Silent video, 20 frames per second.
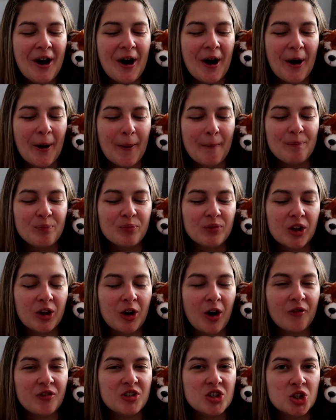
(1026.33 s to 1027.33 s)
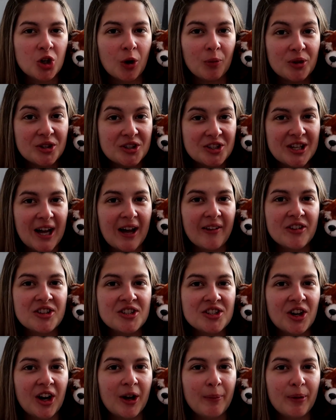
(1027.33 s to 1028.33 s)
The coffee shop that's down the
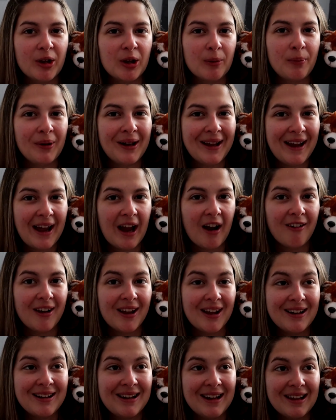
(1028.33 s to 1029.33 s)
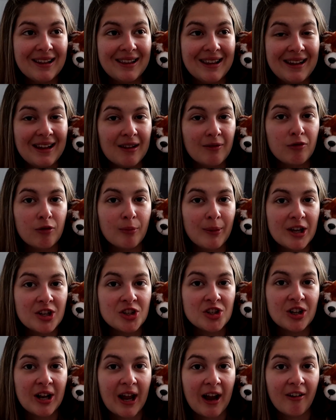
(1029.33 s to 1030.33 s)
side by the play area near the
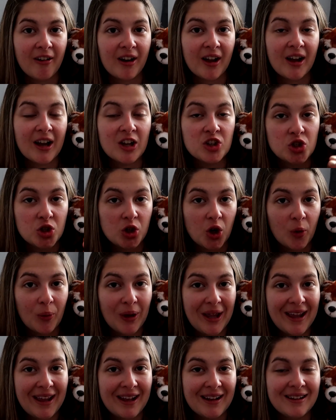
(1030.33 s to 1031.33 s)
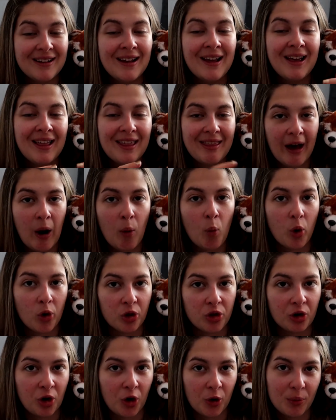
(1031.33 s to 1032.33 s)
information area as you go in, that
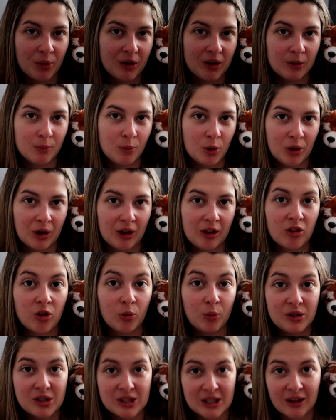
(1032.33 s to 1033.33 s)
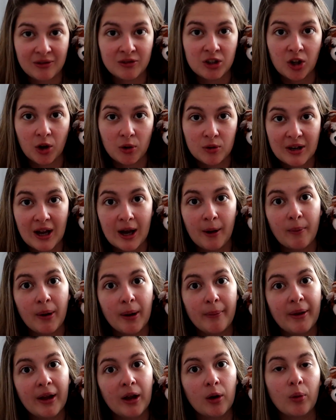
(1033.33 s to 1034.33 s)
wasn't open in the morning, so we did have to go down
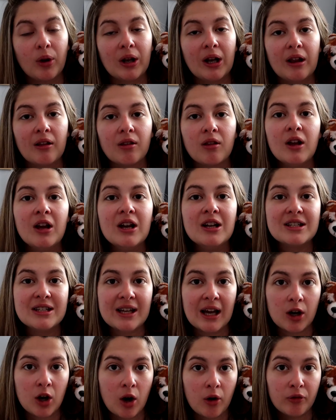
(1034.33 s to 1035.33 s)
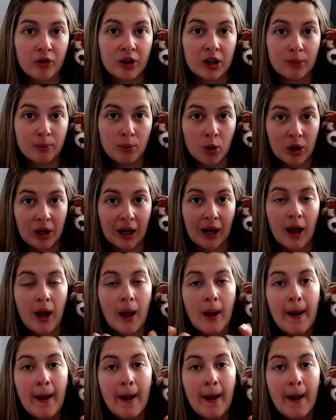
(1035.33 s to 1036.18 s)
by Penguini's to get coffee in the morning.